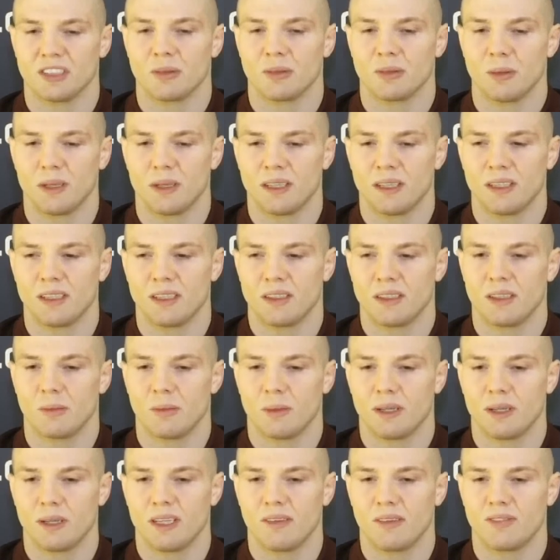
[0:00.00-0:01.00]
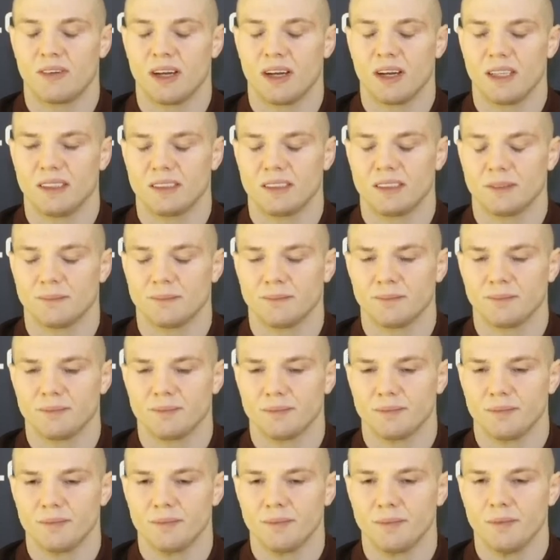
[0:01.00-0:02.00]
the way he fights.
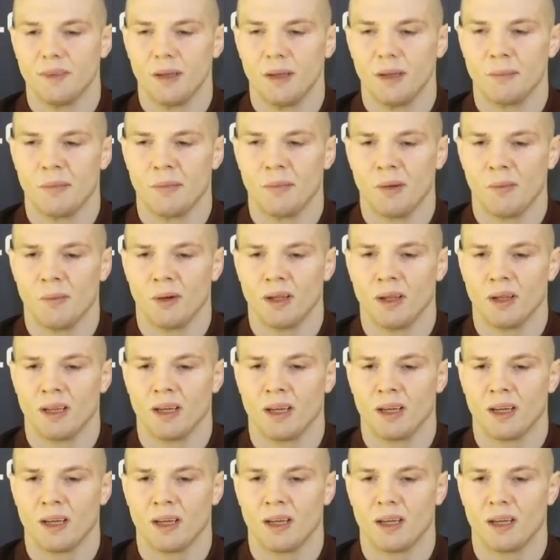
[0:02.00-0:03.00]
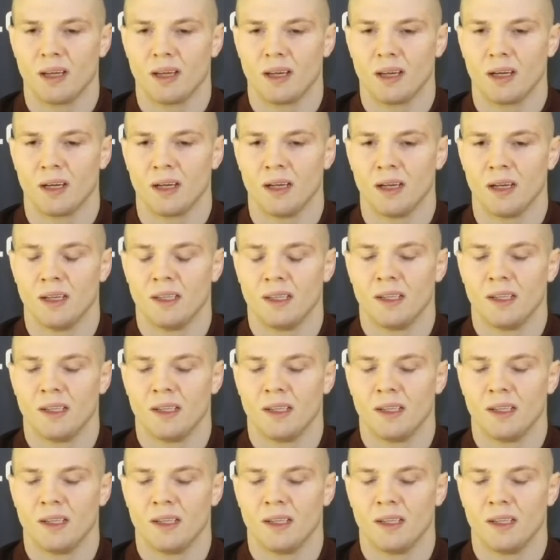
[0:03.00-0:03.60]
Meanwhile,